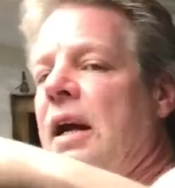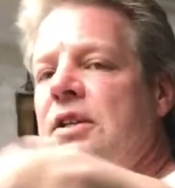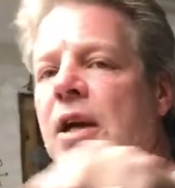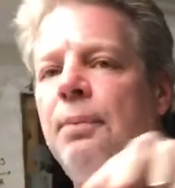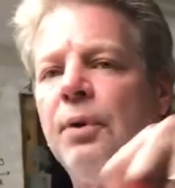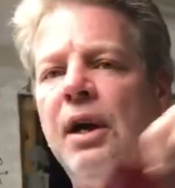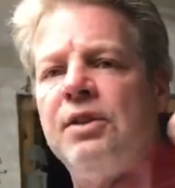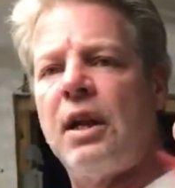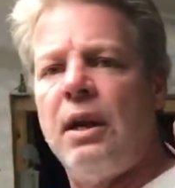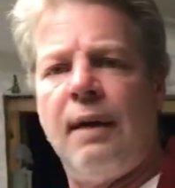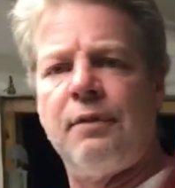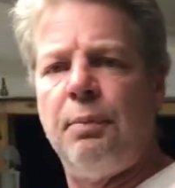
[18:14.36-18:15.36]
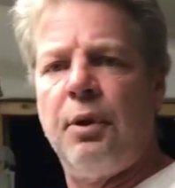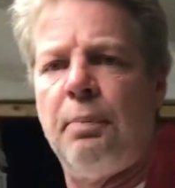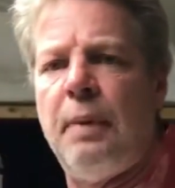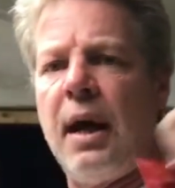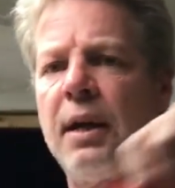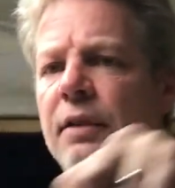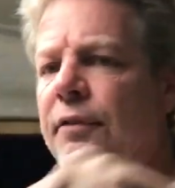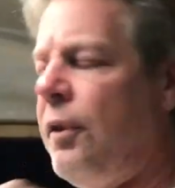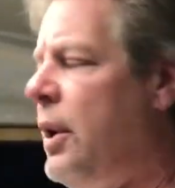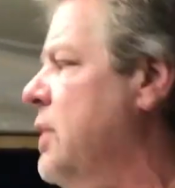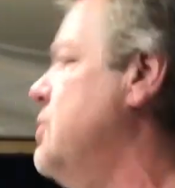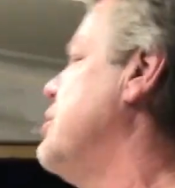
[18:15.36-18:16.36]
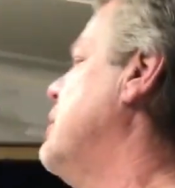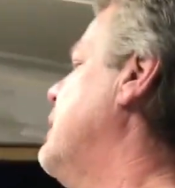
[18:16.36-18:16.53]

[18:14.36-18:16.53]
next couple of days. I don't have to put it back in the fridge.